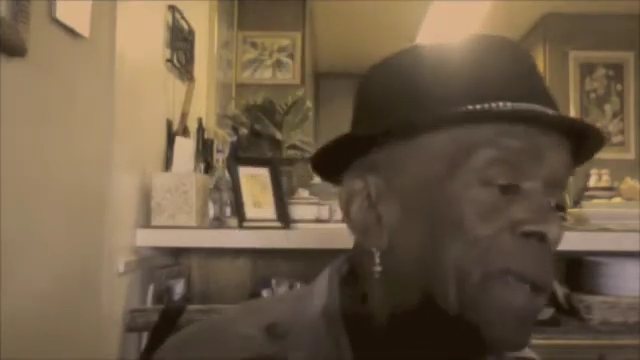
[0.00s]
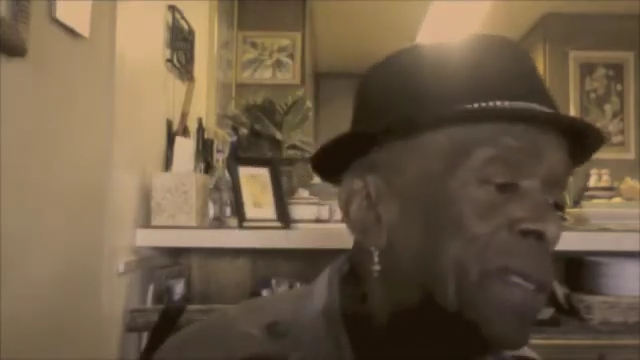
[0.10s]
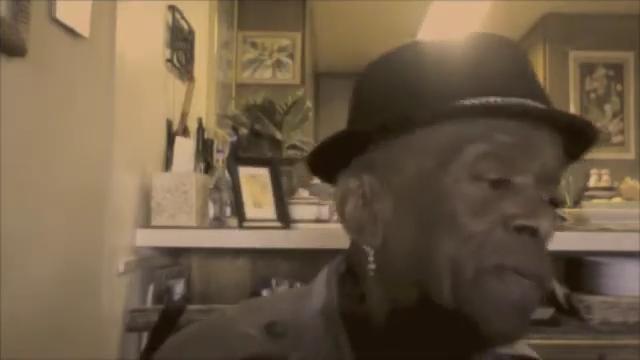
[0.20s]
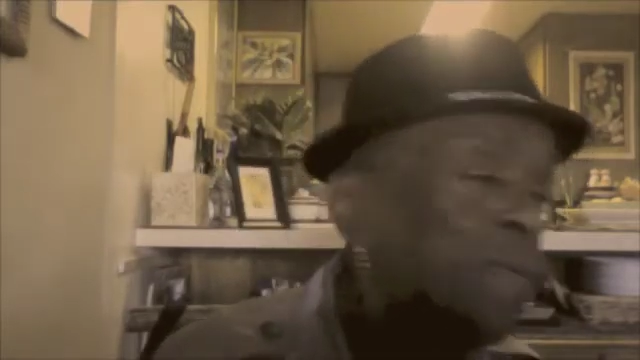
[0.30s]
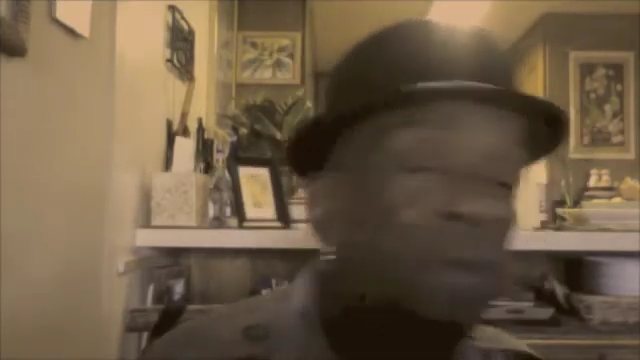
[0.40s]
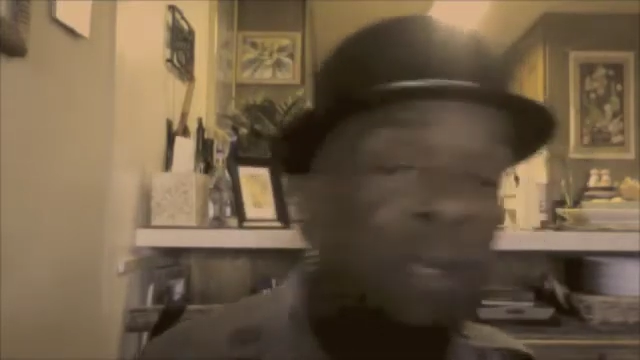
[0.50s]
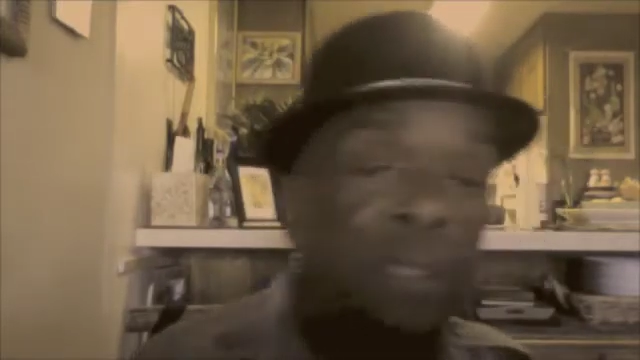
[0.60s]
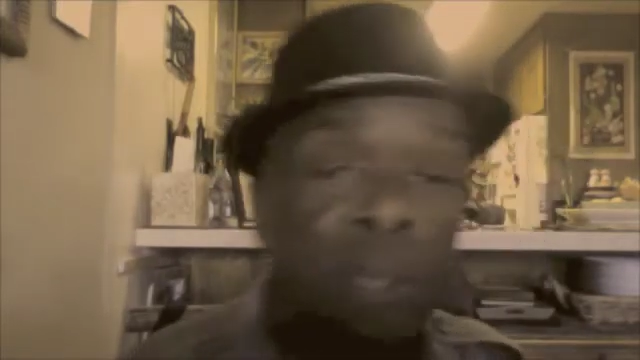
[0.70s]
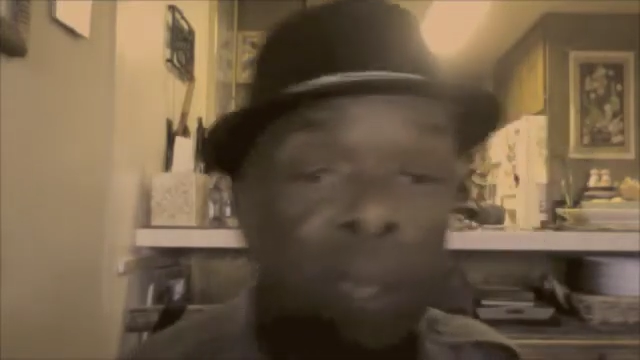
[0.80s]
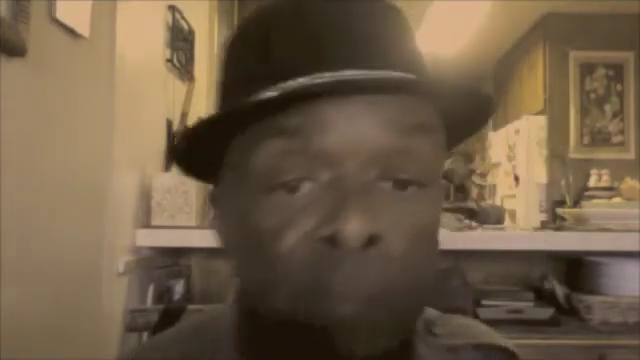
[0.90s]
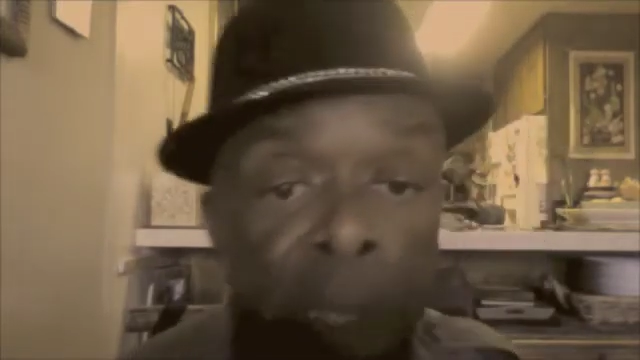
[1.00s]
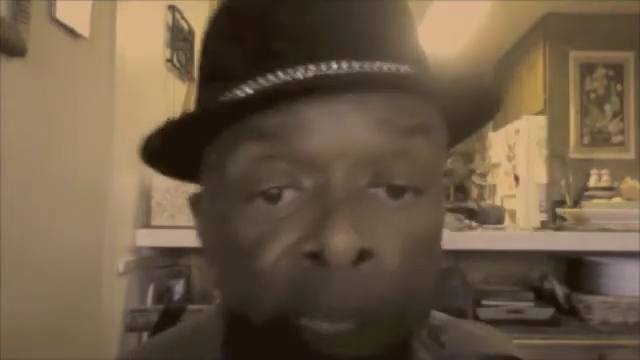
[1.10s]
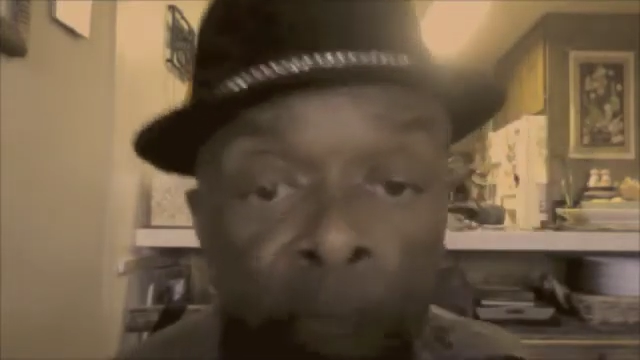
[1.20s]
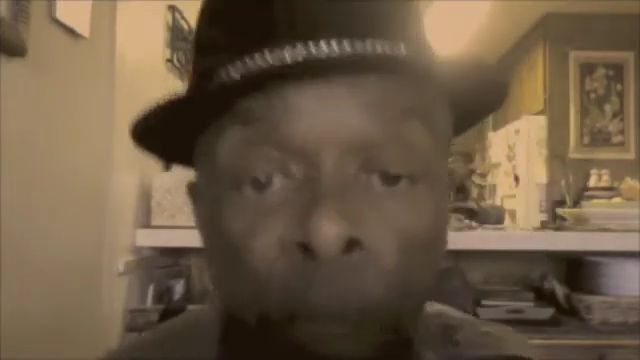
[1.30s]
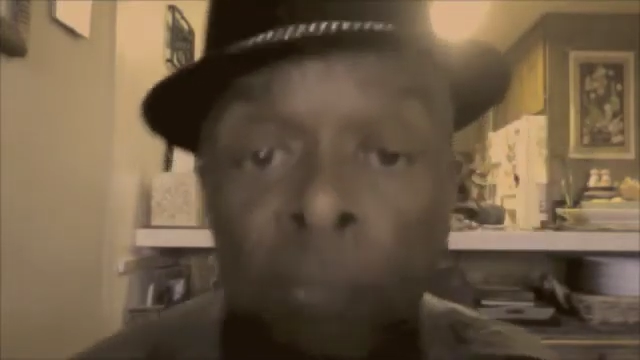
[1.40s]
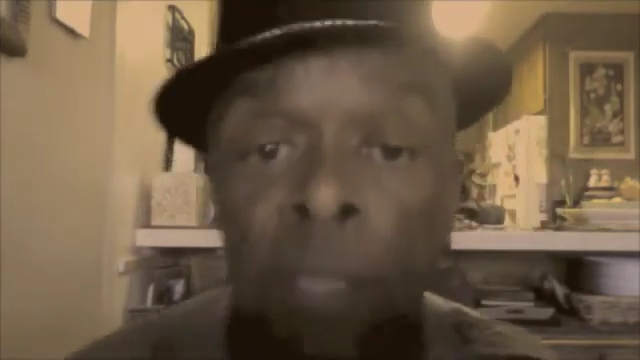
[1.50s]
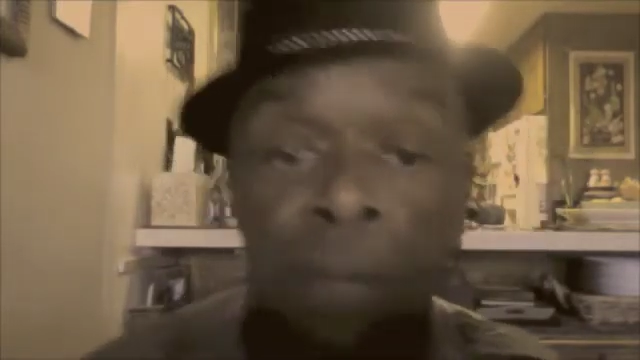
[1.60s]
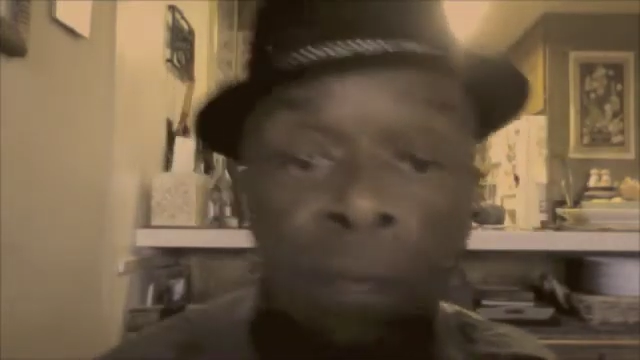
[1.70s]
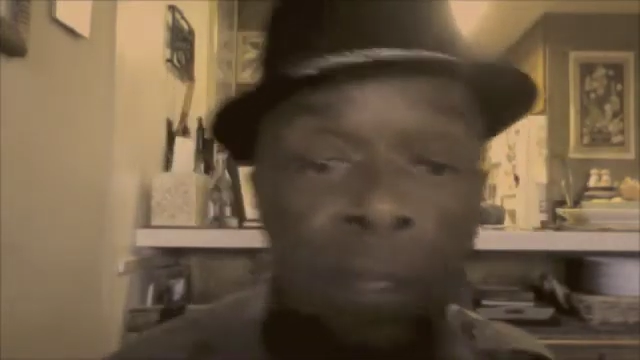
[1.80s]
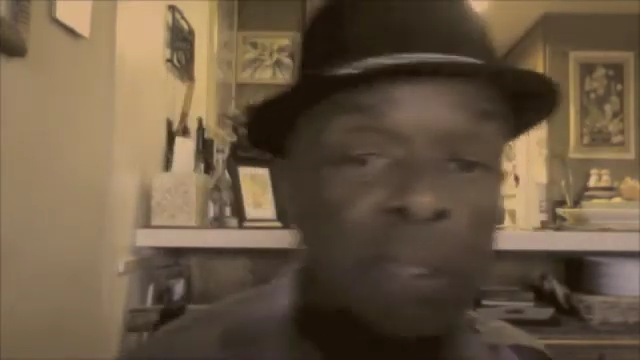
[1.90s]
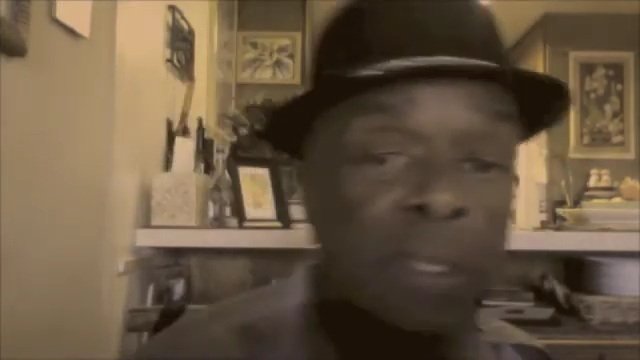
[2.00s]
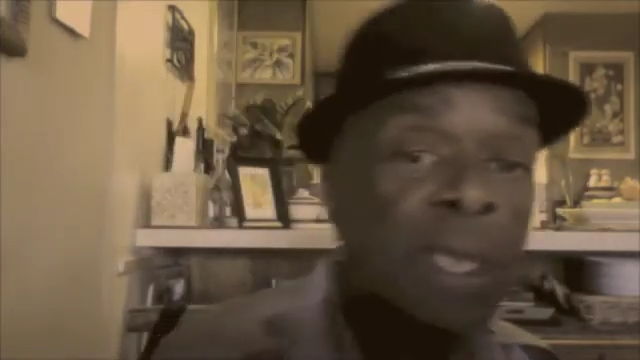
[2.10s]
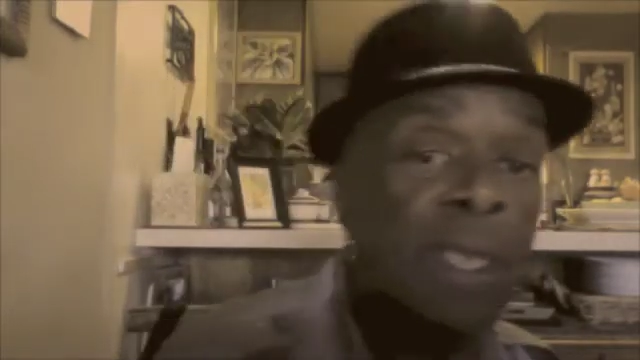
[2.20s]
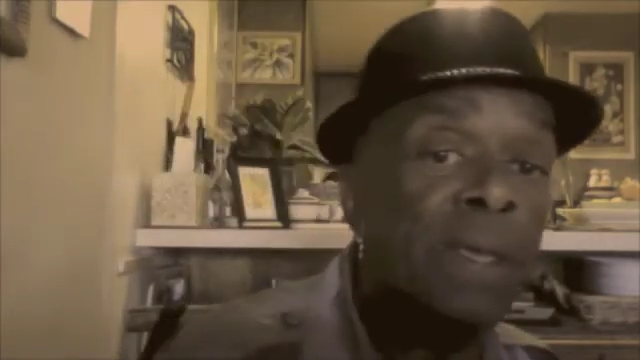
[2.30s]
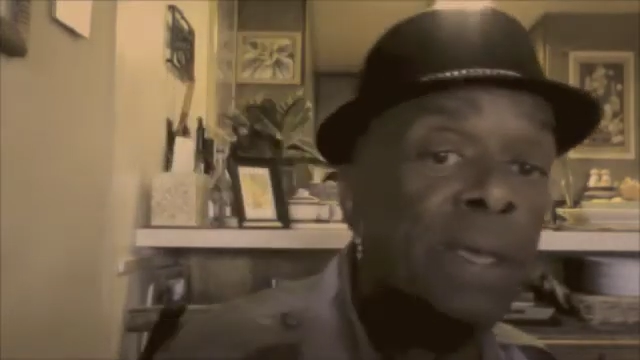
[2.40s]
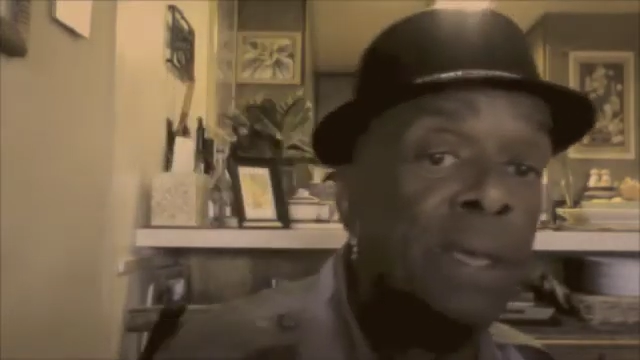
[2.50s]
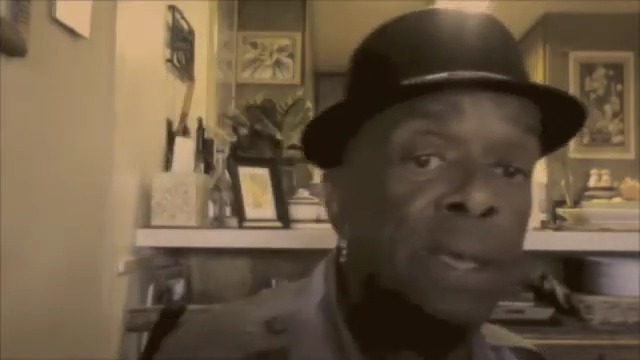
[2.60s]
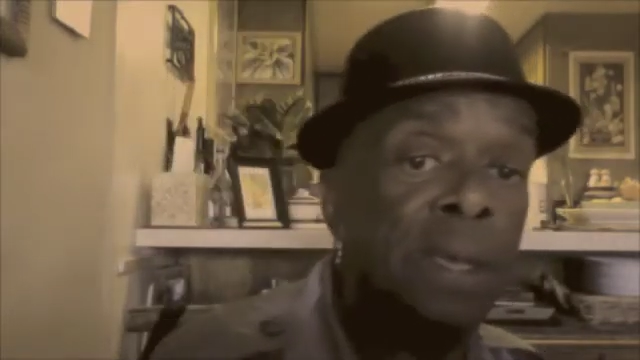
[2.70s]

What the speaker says: The first song that inspired me to sing